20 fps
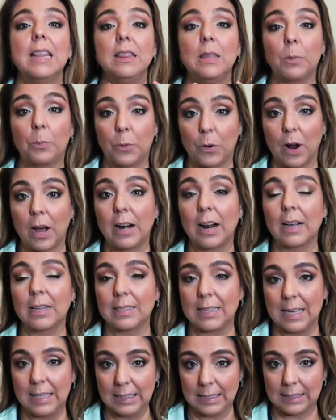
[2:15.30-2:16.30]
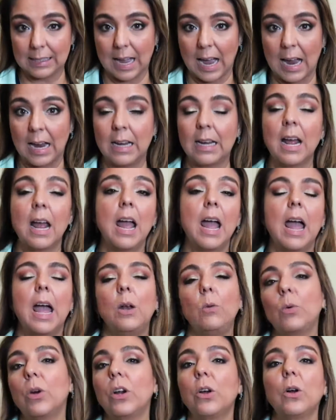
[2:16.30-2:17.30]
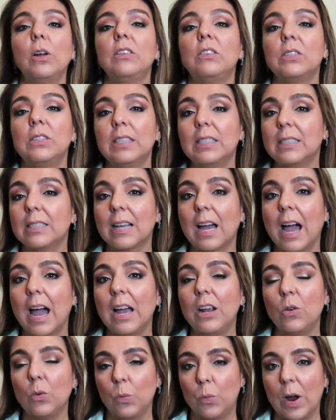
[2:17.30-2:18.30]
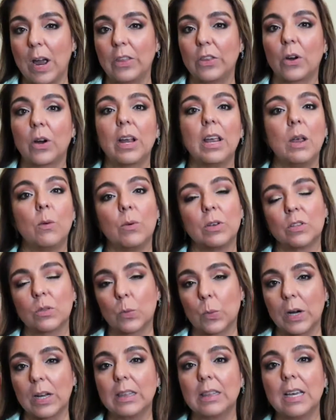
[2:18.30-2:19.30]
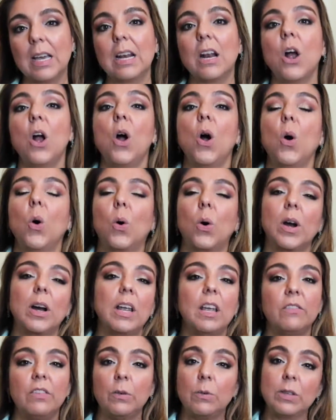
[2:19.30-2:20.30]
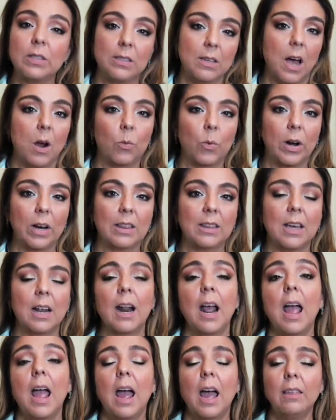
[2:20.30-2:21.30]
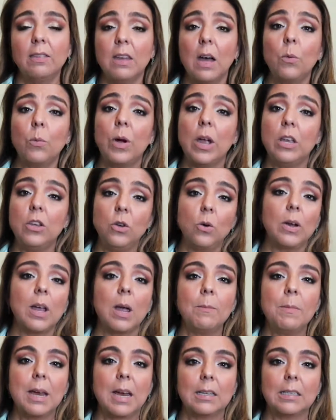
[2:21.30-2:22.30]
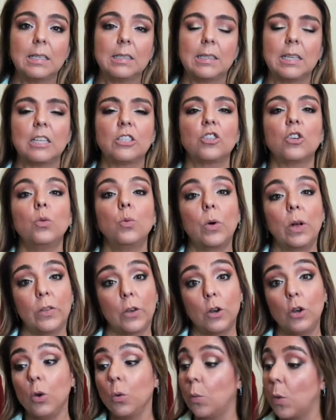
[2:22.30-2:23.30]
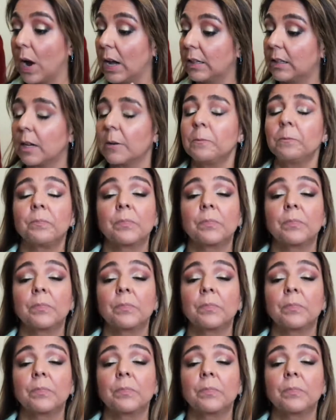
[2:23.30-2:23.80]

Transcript: the products inside, and we're going to decide whether it was worth it or if it was not worth it. And that way you can make a decision whether you want